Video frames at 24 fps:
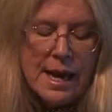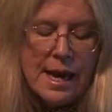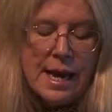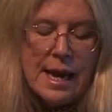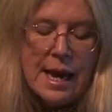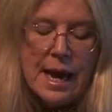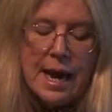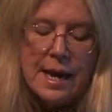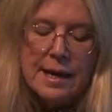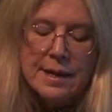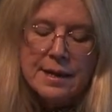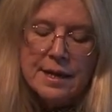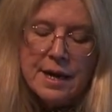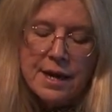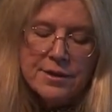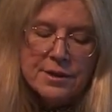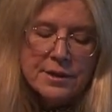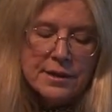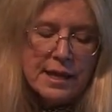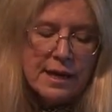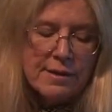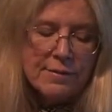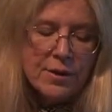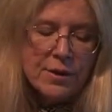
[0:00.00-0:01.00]
At another
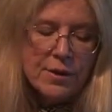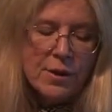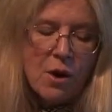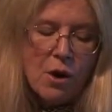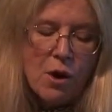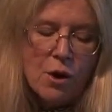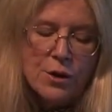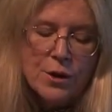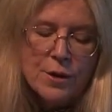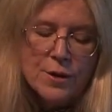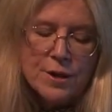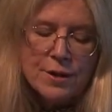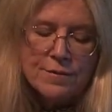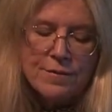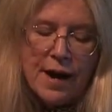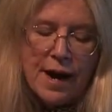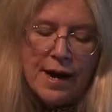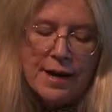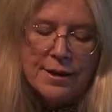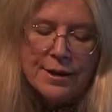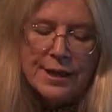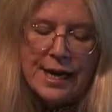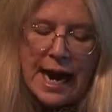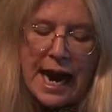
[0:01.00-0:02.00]
level, all those of
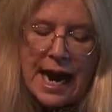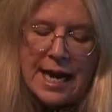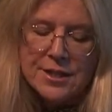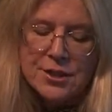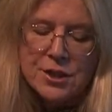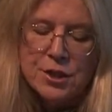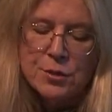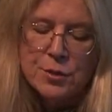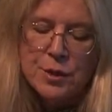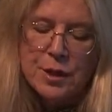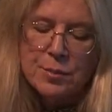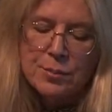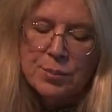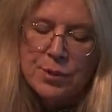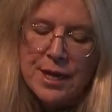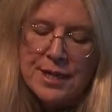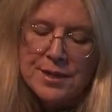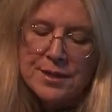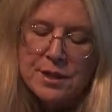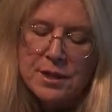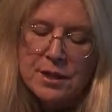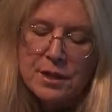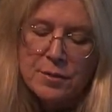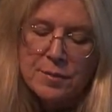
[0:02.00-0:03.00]
higher caste who would
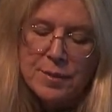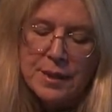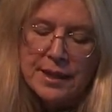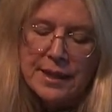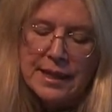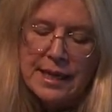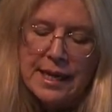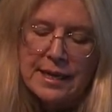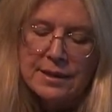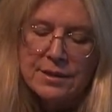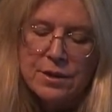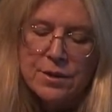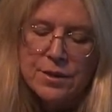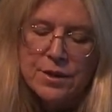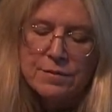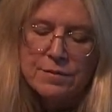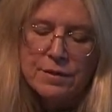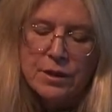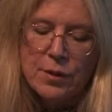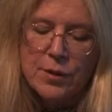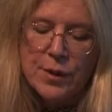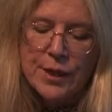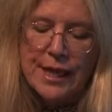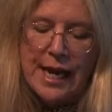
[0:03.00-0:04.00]
oppress and humiliate those of
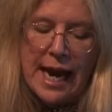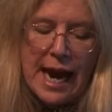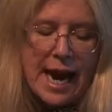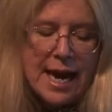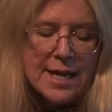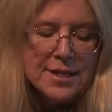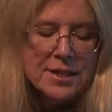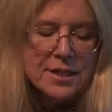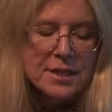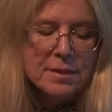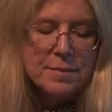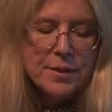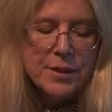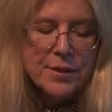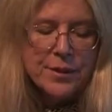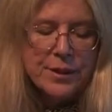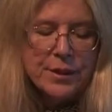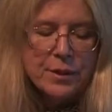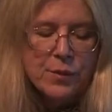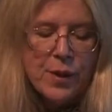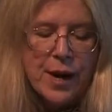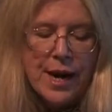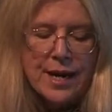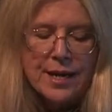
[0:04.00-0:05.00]
lower caste in myriad
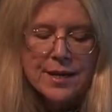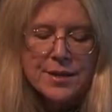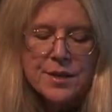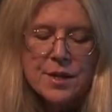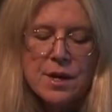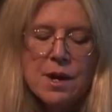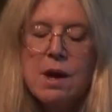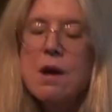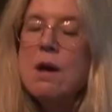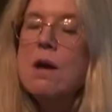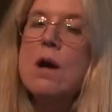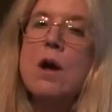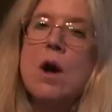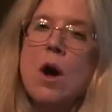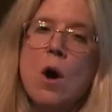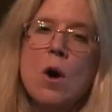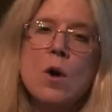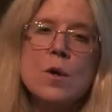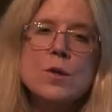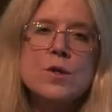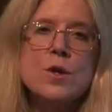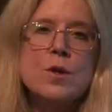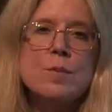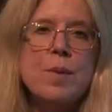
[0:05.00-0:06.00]
ways
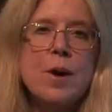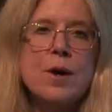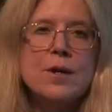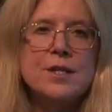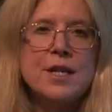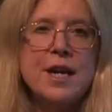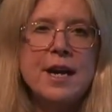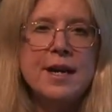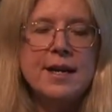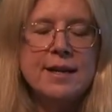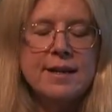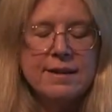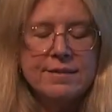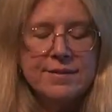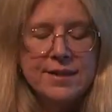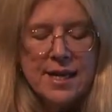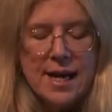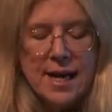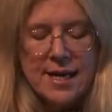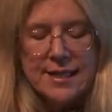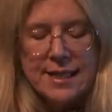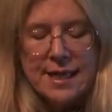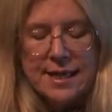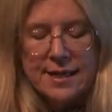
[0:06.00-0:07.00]
also partake of the
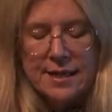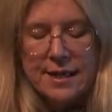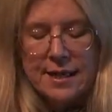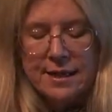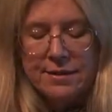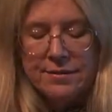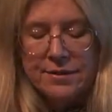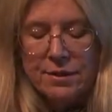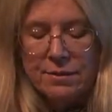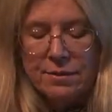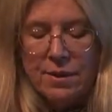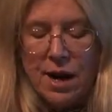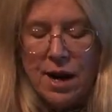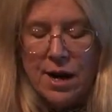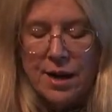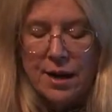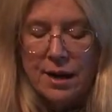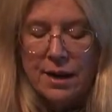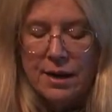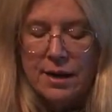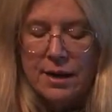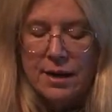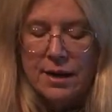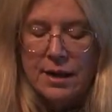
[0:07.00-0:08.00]
identity of the Rana.
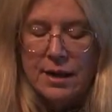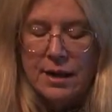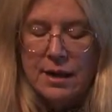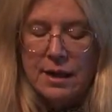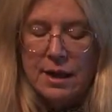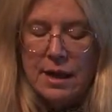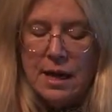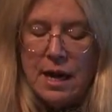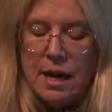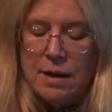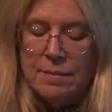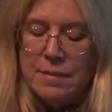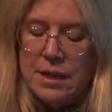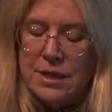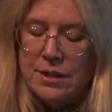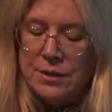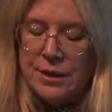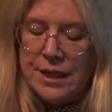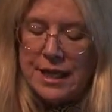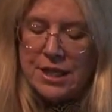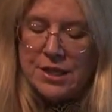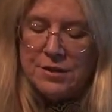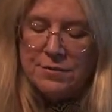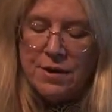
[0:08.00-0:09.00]
Madhu
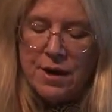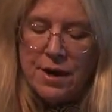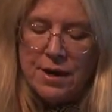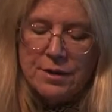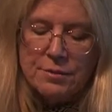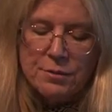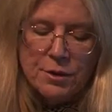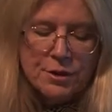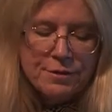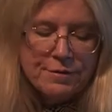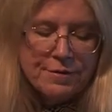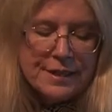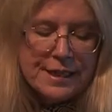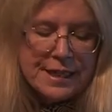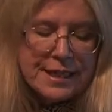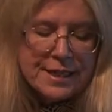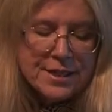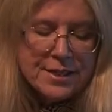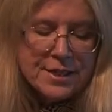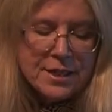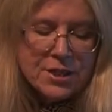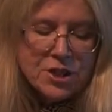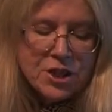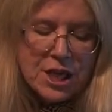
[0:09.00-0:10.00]
Kishvar and Ruth Vanita
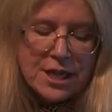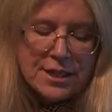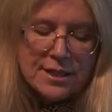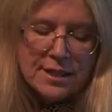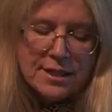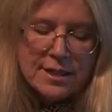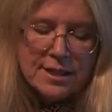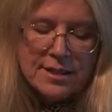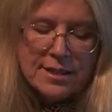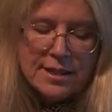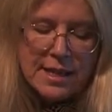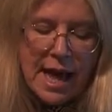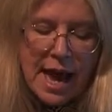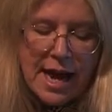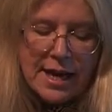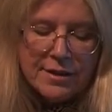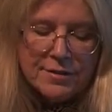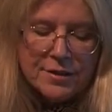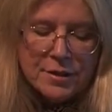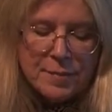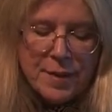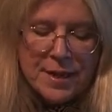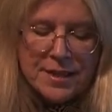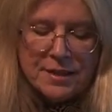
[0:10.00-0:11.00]
suggest that this lack of
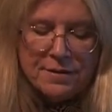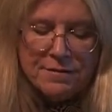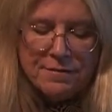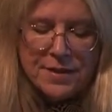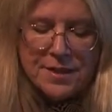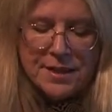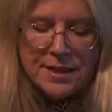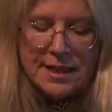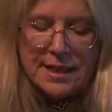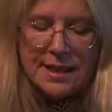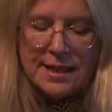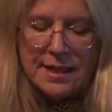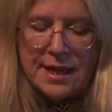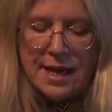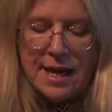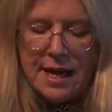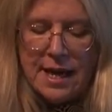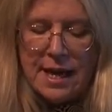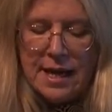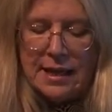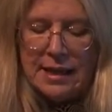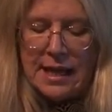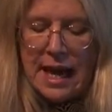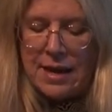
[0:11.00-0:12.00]
specificity
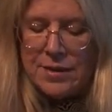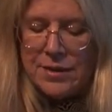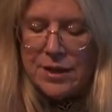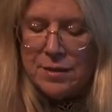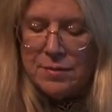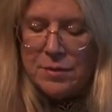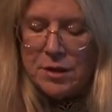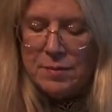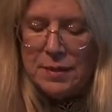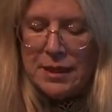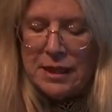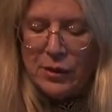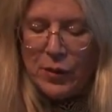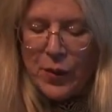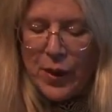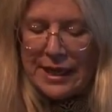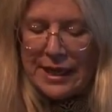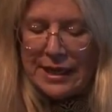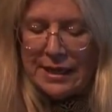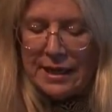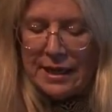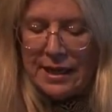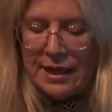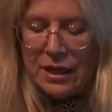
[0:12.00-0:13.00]
allows him to be
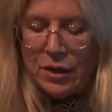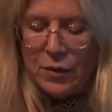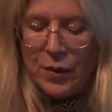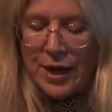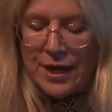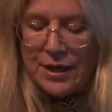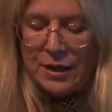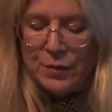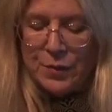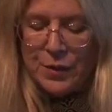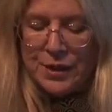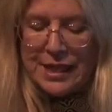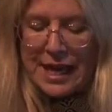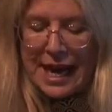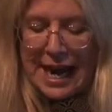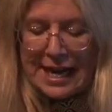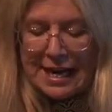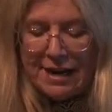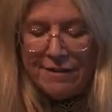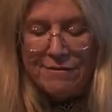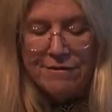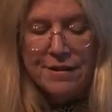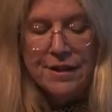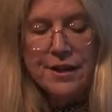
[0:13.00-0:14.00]
equated with any
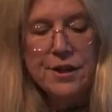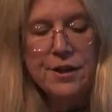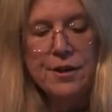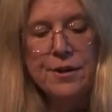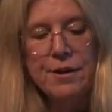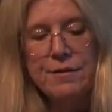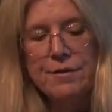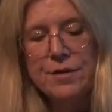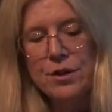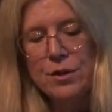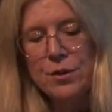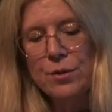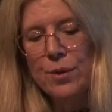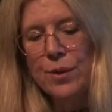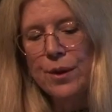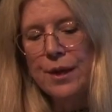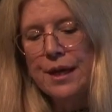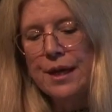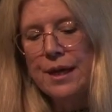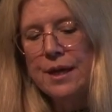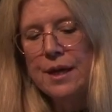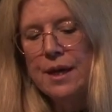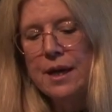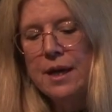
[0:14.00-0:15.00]
figure of
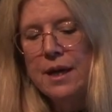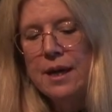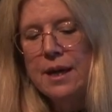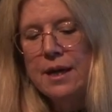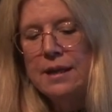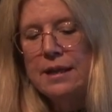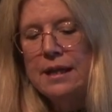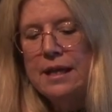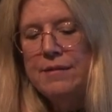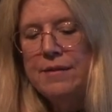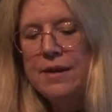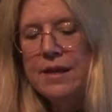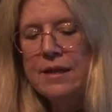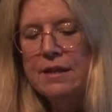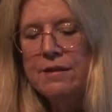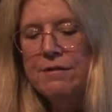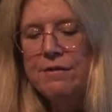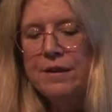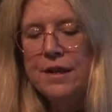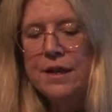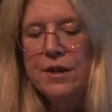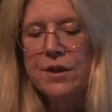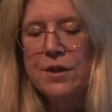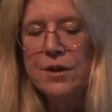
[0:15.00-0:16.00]
authority, leaving the
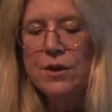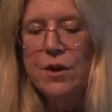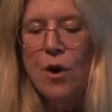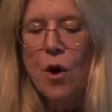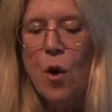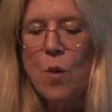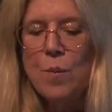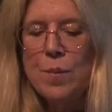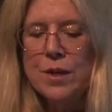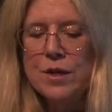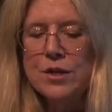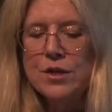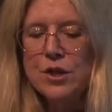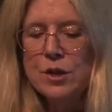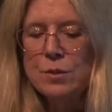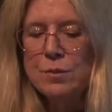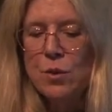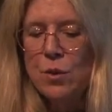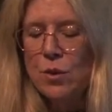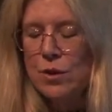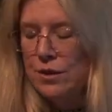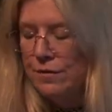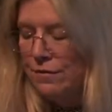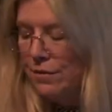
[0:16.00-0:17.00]
figure open to
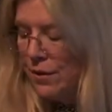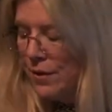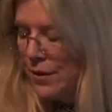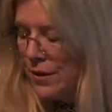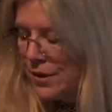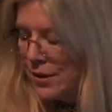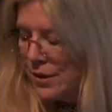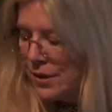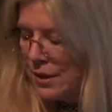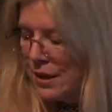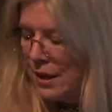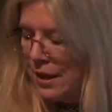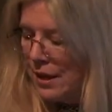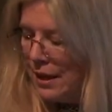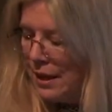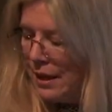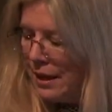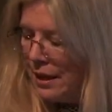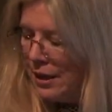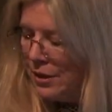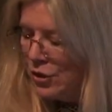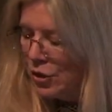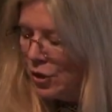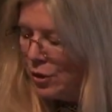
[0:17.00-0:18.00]
more diverse
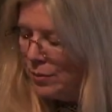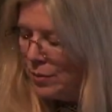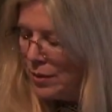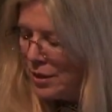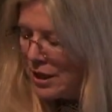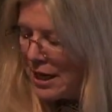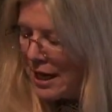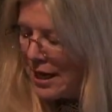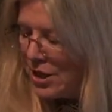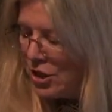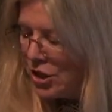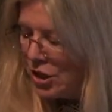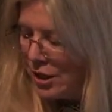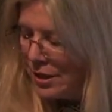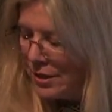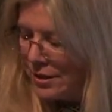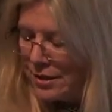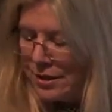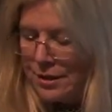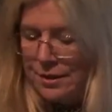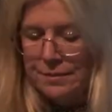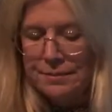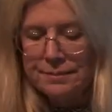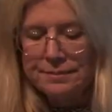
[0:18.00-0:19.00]

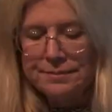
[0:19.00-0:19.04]
interpretations.